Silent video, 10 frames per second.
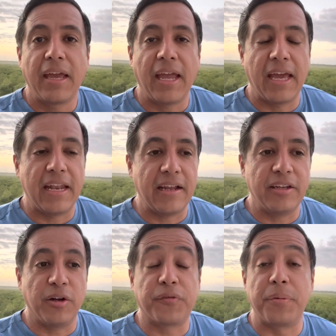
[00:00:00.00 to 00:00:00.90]
And, you
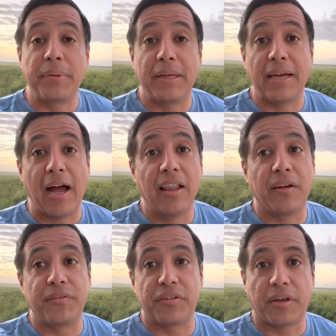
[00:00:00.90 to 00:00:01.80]
know, for me, I
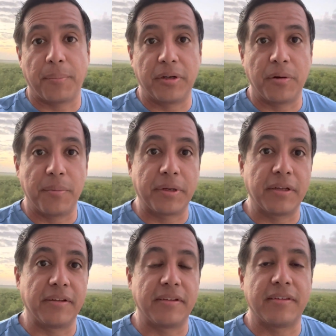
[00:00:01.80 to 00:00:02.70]
love just coming to them
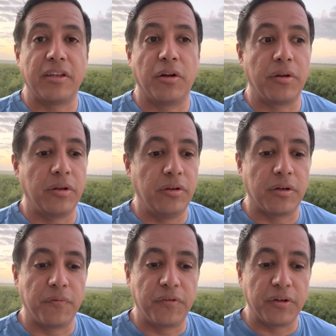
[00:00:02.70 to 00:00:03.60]
because it's, you know, you
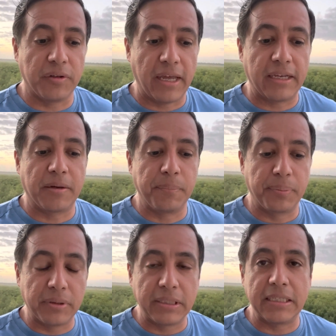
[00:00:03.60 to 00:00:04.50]
can feel like
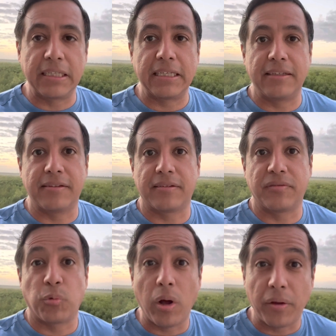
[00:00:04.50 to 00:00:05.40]
completely just
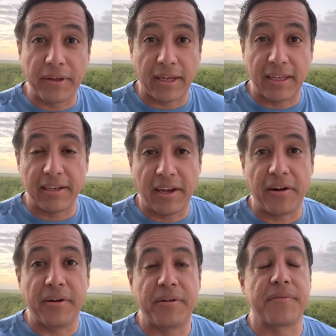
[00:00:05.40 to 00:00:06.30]
well taken
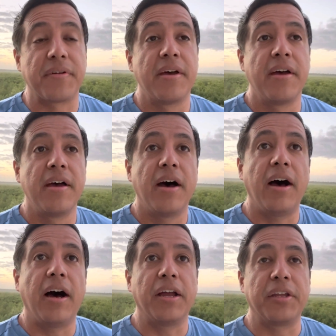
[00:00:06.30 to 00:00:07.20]
care of.
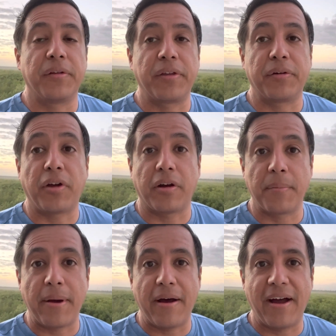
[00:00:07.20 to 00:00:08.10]
You know, they were talking
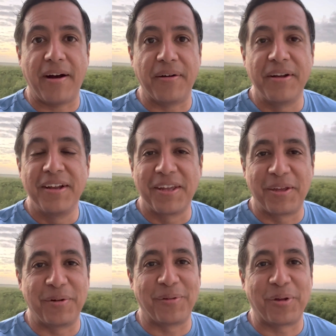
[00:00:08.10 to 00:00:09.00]
about how, you
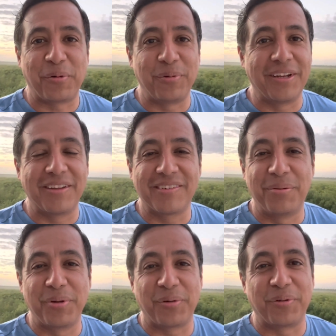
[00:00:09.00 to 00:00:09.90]
know, they're reading
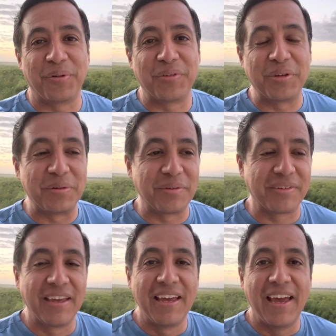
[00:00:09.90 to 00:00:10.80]
some of the reviews,
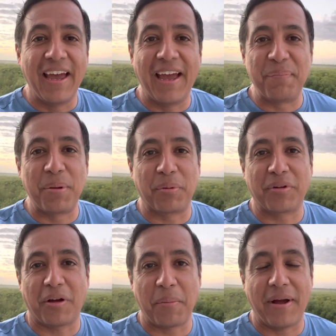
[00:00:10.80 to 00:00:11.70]
and people were
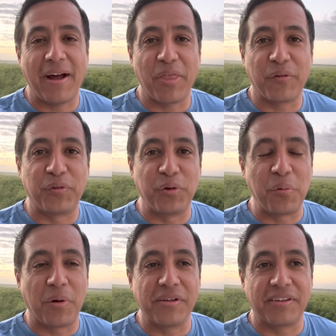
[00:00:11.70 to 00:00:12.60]
talking about how the food
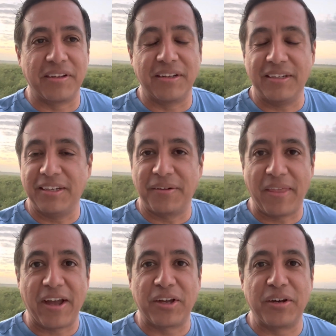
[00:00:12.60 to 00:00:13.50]
wasn't, you know,
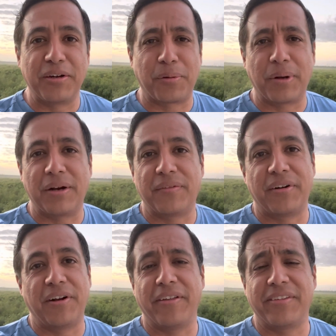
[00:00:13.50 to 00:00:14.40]
that good or whatever,
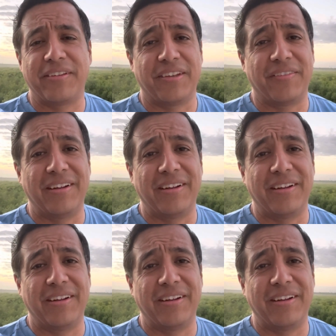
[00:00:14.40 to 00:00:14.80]
and all this other stuff.